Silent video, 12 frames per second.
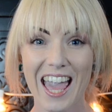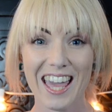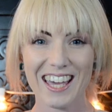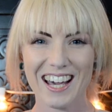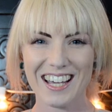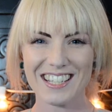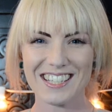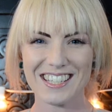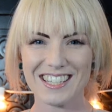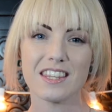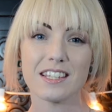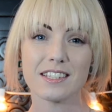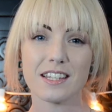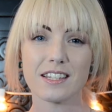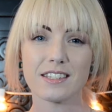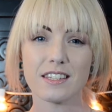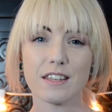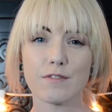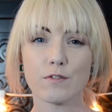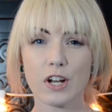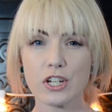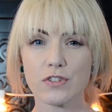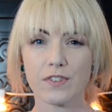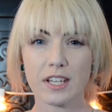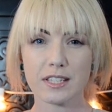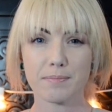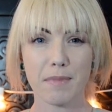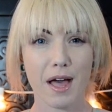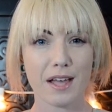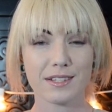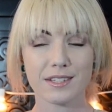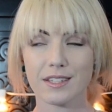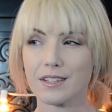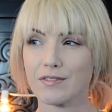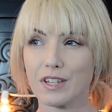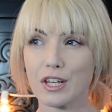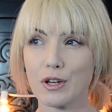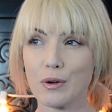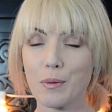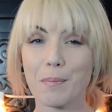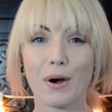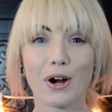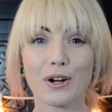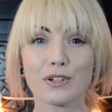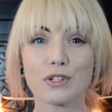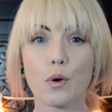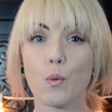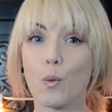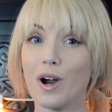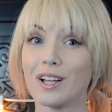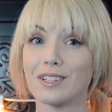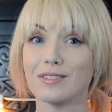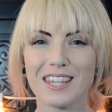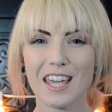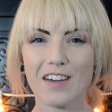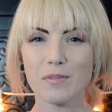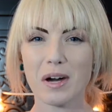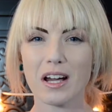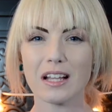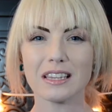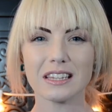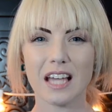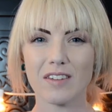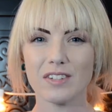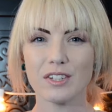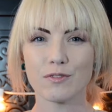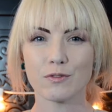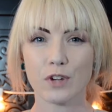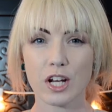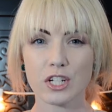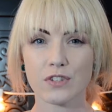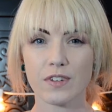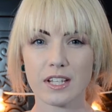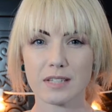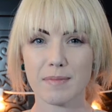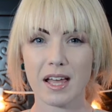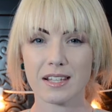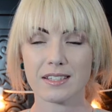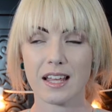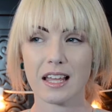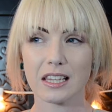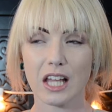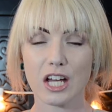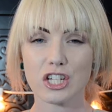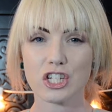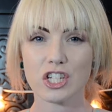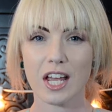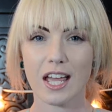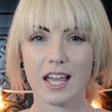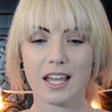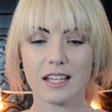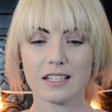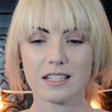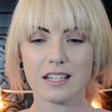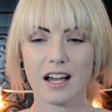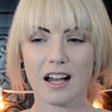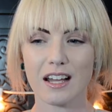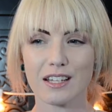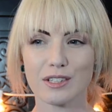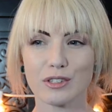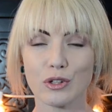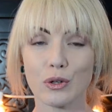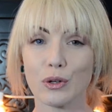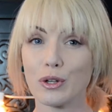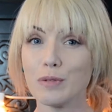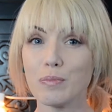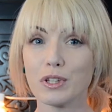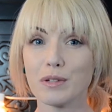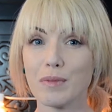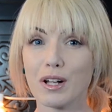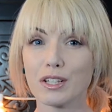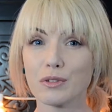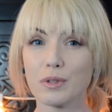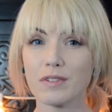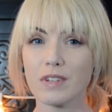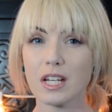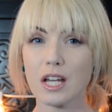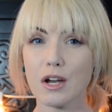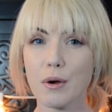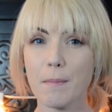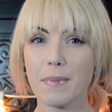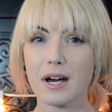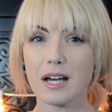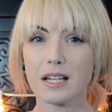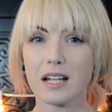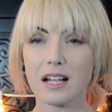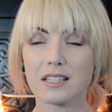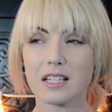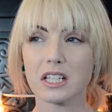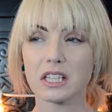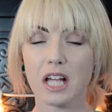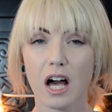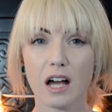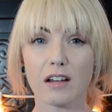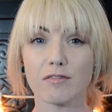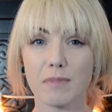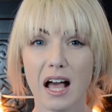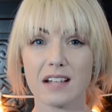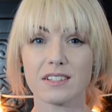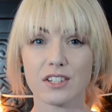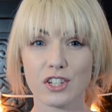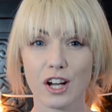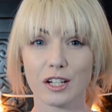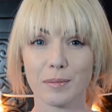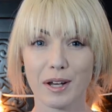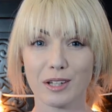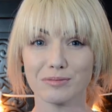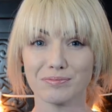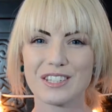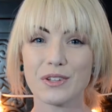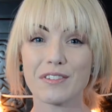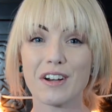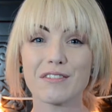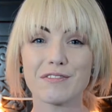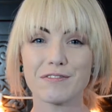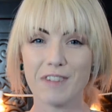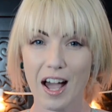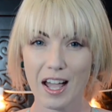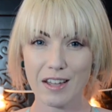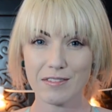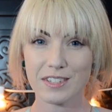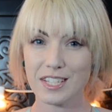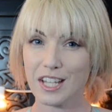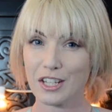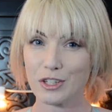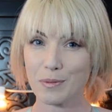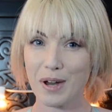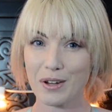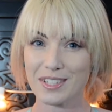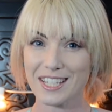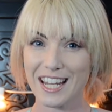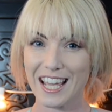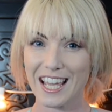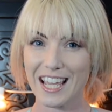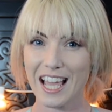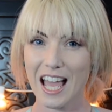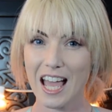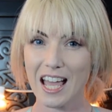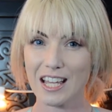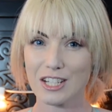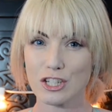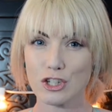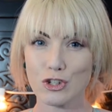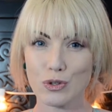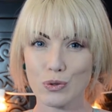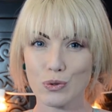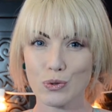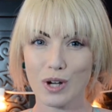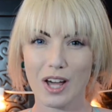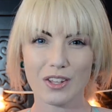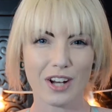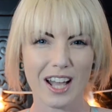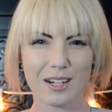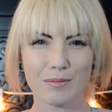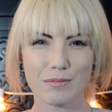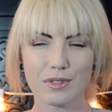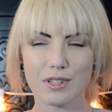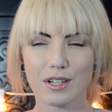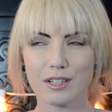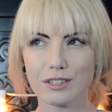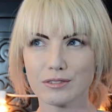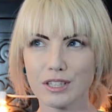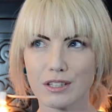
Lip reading: Hey guys, this is the Fresh Face Mask video part 1. They have about 11 fresh face masks at Lush, and I could put them all into one video, but that's a lot of masks to talk about. So I've got 5 to tell you about today, and 2 other items that are,